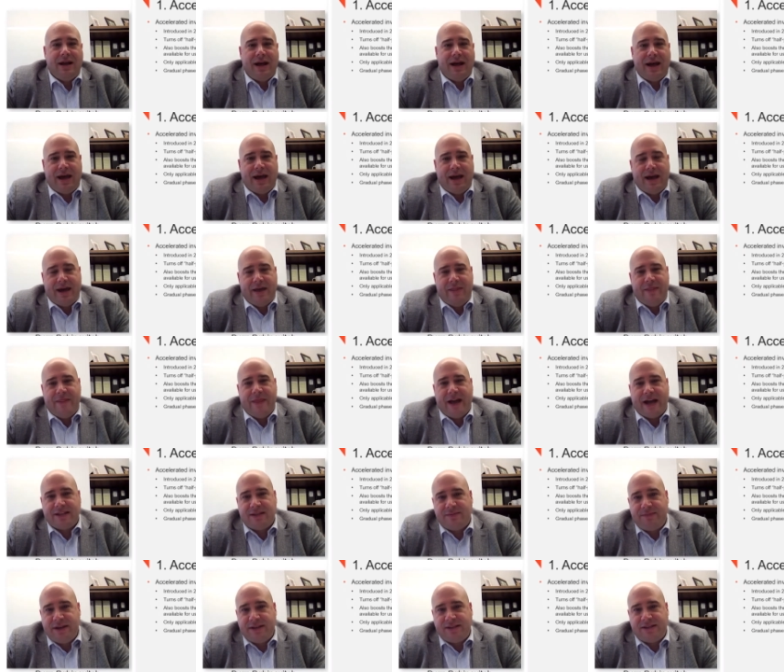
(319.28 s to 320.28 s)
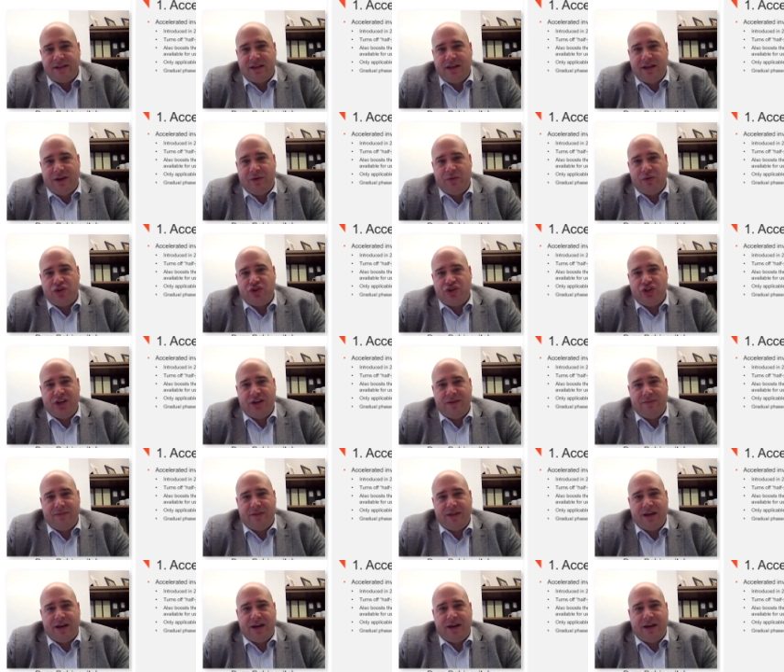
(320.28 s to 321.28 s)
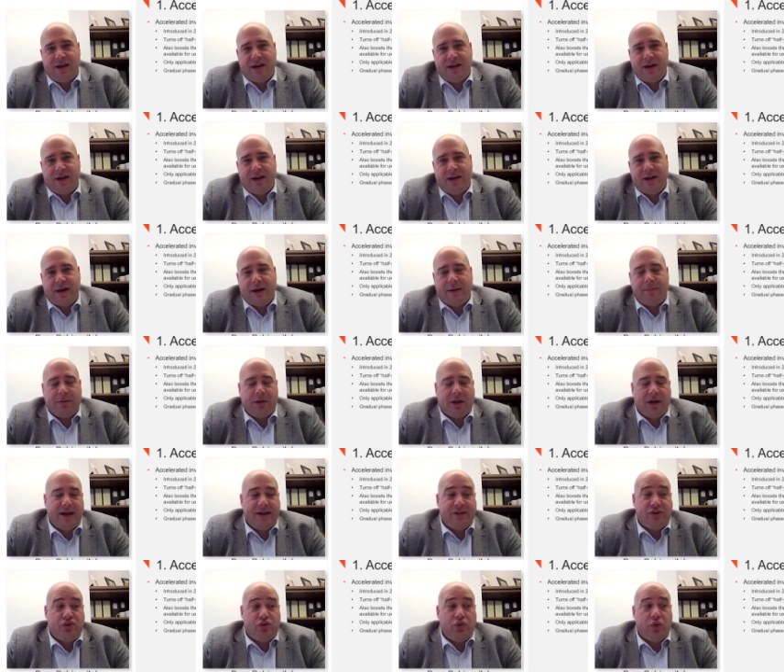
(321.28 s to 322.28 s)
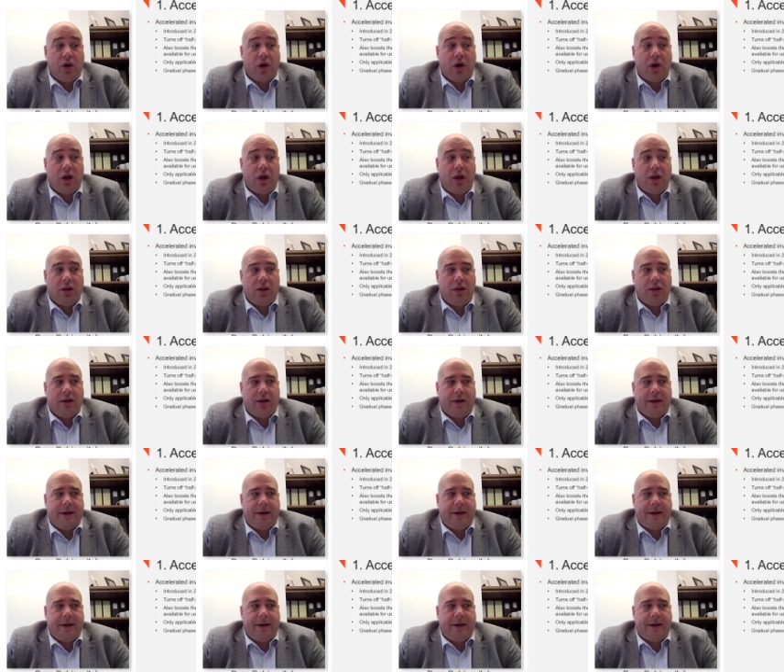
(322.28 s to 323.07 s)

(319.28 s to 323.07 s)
And that's basically a regime that applies to all